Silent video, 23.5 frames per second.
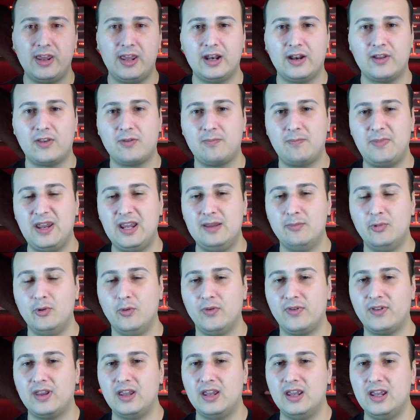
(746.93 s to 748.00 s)
get a speed
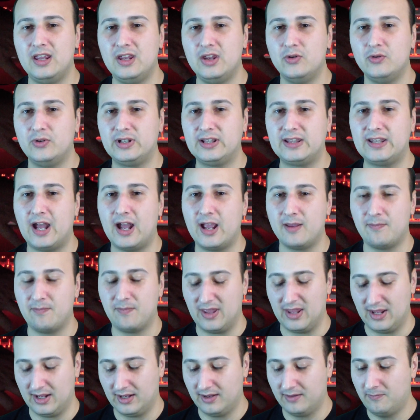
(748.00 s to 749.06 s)
boost in your
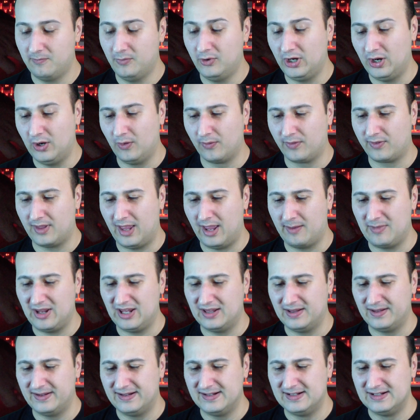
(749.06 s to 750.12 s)
typing. Who knows? I
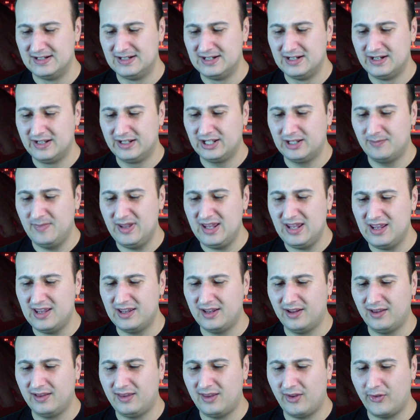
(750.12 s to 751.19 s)
mean, to me,
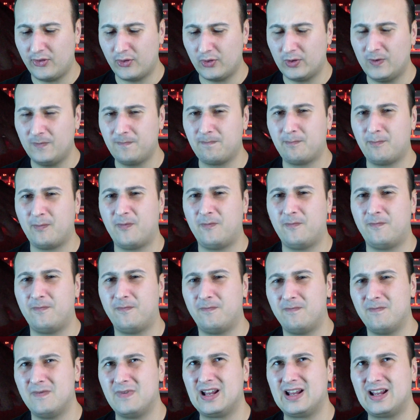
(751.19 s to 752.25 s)
they sort of
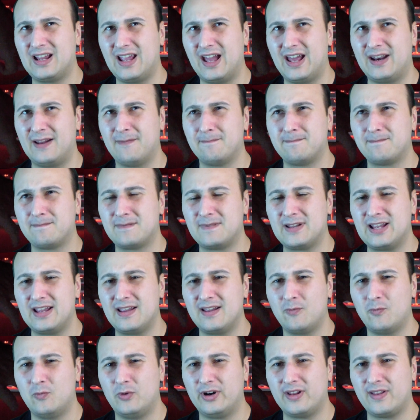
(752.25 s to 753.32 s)
kind of
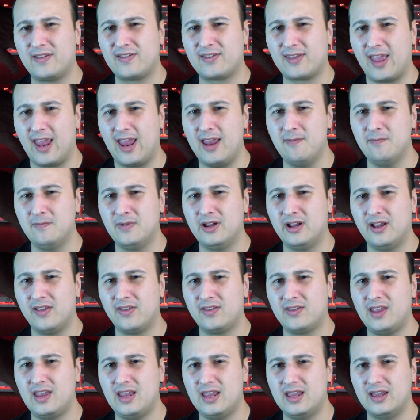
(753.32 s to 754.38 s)
were the same
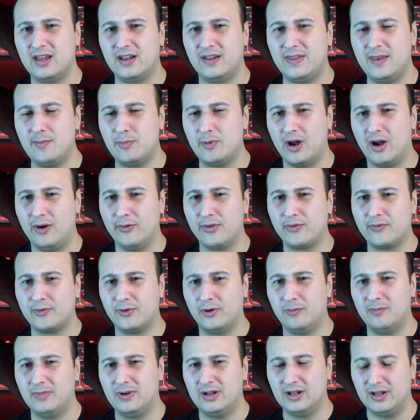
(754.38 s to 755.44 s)
as the browns
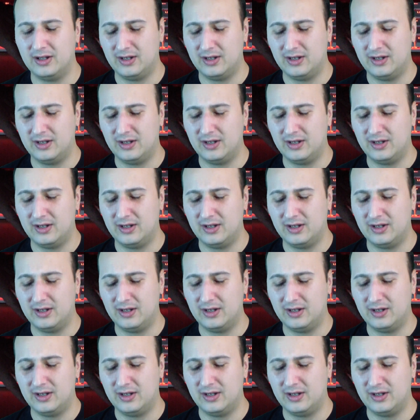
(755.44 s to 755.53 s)
from